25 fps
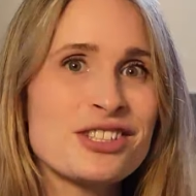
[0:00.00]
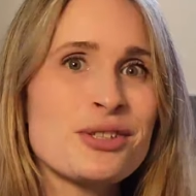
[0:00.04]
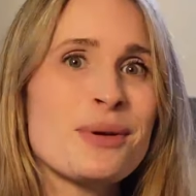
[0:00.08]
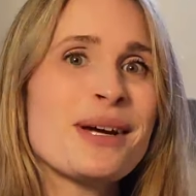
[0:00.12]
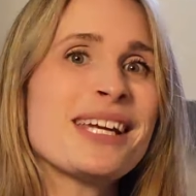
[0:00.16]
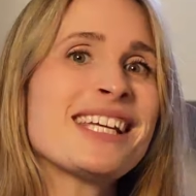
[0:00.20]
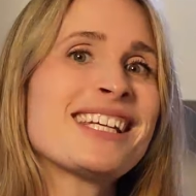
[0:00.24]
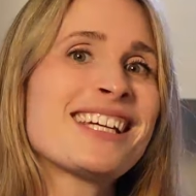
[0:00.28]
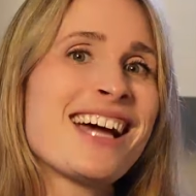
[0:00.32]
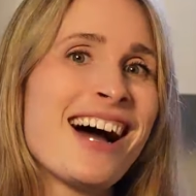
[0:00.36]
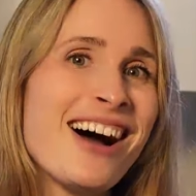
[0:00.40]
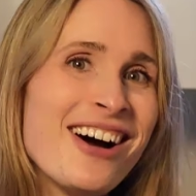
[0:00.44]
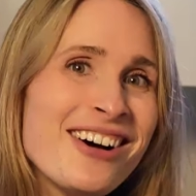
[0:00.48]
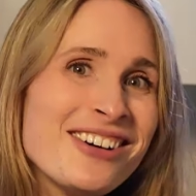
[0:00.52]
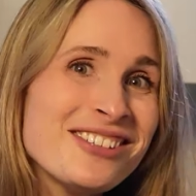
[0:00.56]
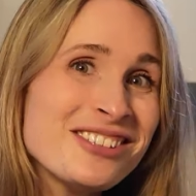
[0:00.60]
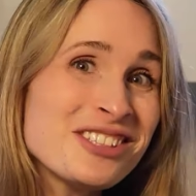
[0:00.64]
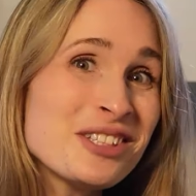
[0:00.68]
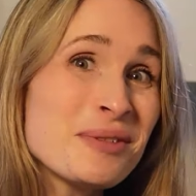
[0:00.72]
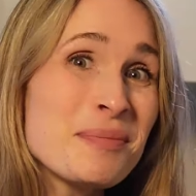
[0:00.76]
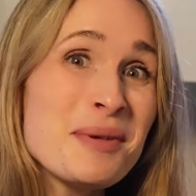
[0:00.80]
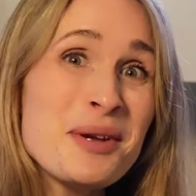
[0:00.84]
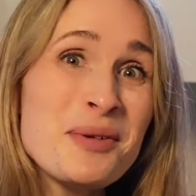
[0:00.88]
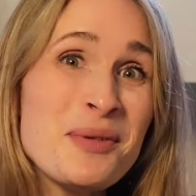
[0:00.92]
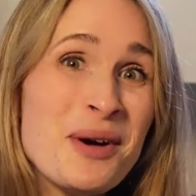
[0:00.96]
so I
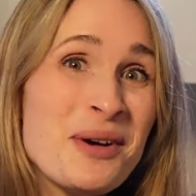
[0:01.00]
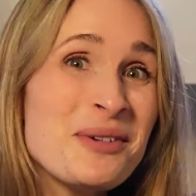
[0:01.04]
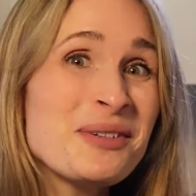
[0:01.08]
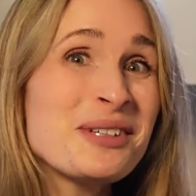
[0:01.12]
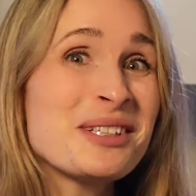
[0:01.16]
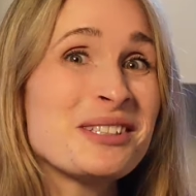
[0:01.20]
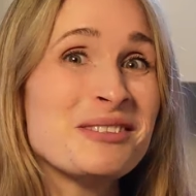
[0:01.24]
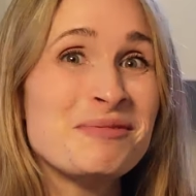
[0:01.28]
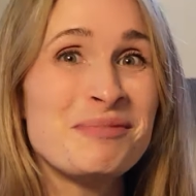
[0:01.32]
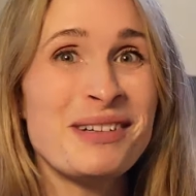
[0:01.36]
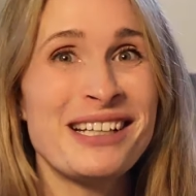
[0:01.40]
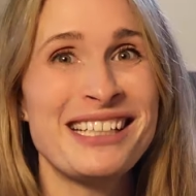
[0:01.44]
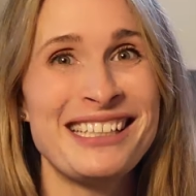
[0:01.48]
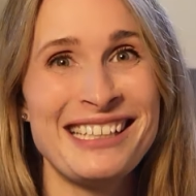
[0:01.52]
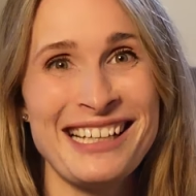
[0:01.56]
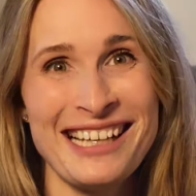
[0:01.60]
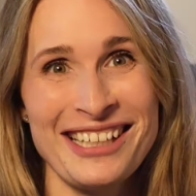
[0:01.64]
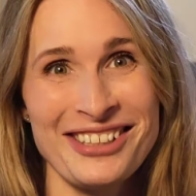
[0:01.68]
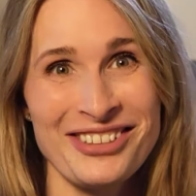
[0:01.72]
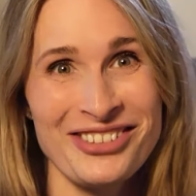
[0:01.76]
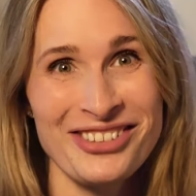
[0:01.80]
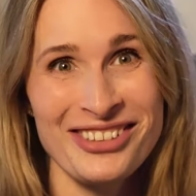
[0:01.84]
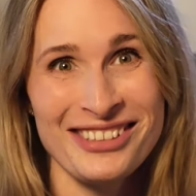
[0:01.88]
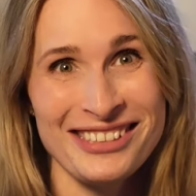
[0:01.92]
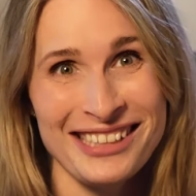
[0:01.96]
can't be woken by
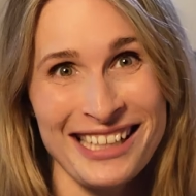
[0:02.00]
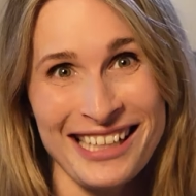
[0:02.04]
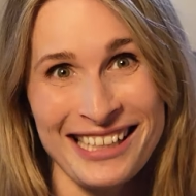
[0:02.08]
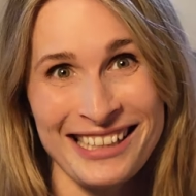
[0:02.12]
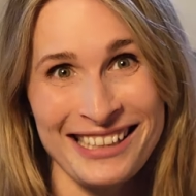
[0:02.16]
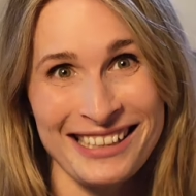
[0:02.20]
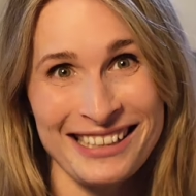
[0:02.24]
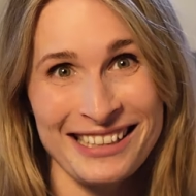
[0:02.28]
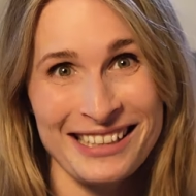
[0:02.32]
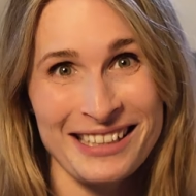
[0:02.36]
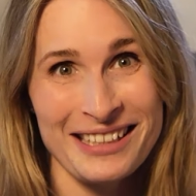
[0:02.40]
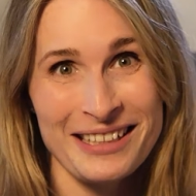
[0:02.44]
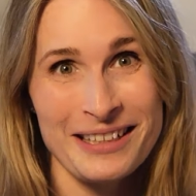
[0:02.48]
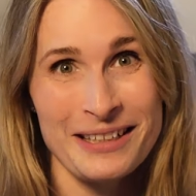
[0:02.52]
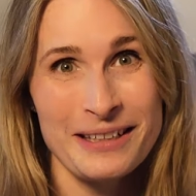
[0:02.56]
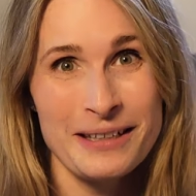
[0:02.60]
natural light.